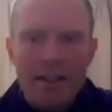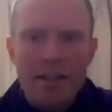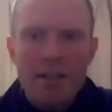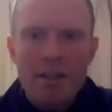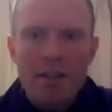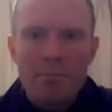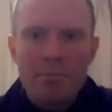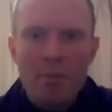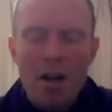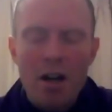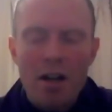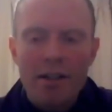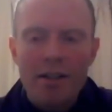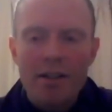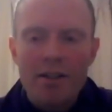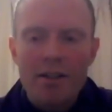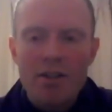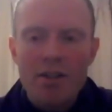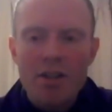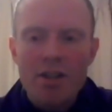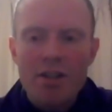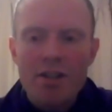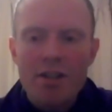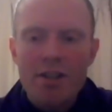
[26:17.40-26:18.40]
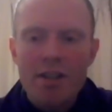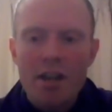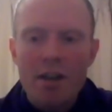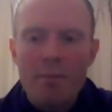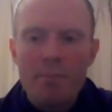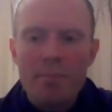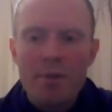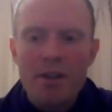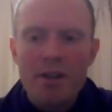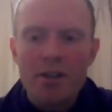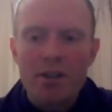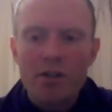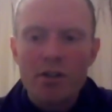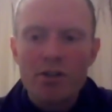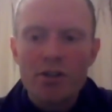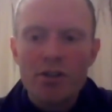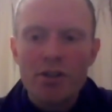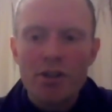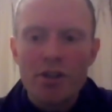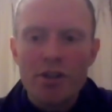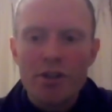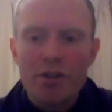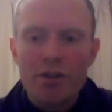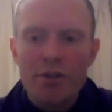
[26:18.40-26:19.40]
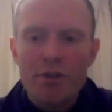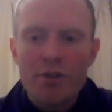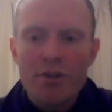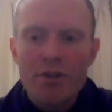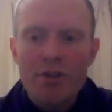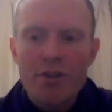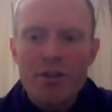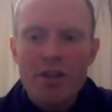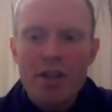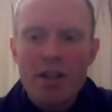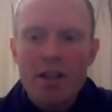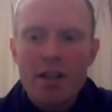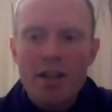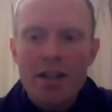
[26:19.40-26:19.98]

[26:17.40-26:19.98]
you, Mark. And just a bit of good news,